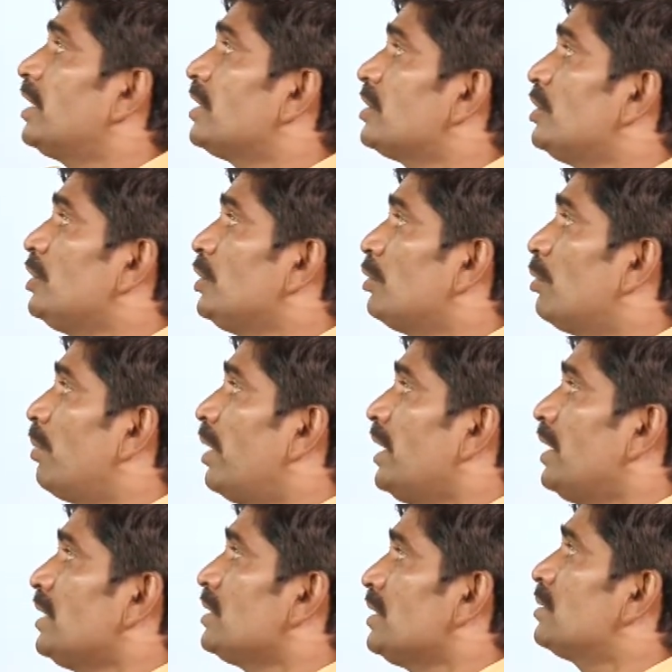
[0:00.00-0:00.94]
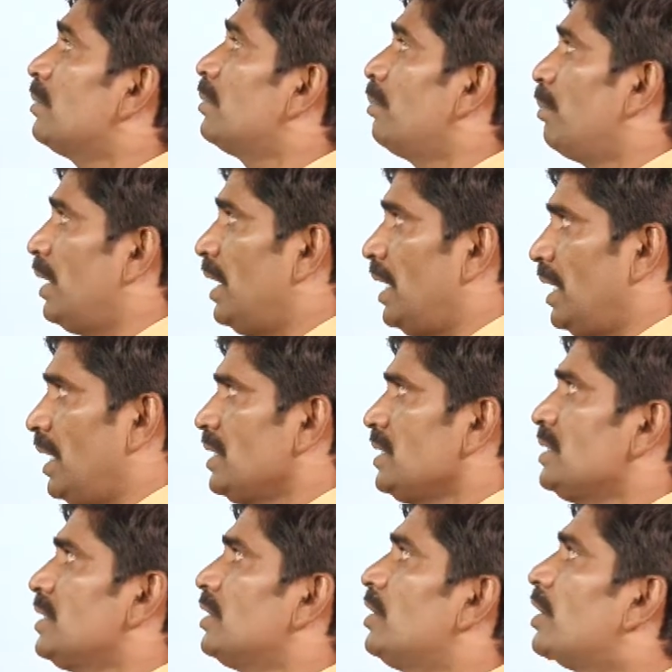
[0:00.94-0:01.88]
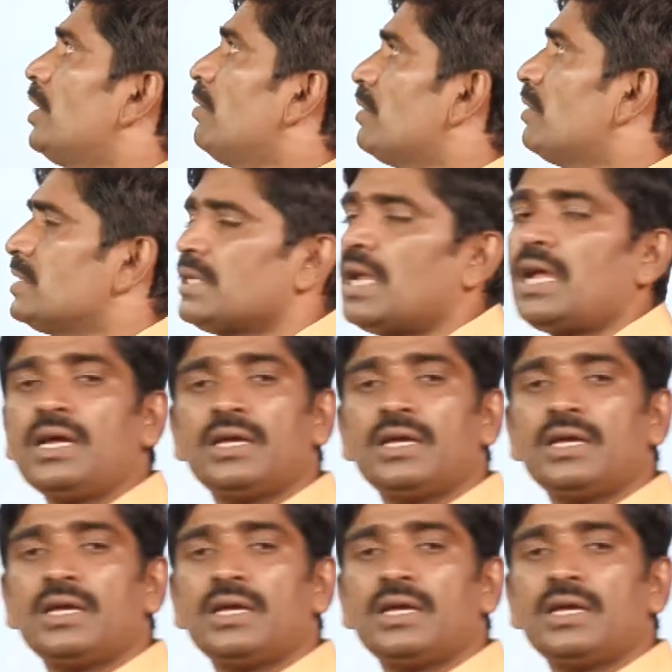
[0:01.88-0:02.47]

into minus plus 3 ones are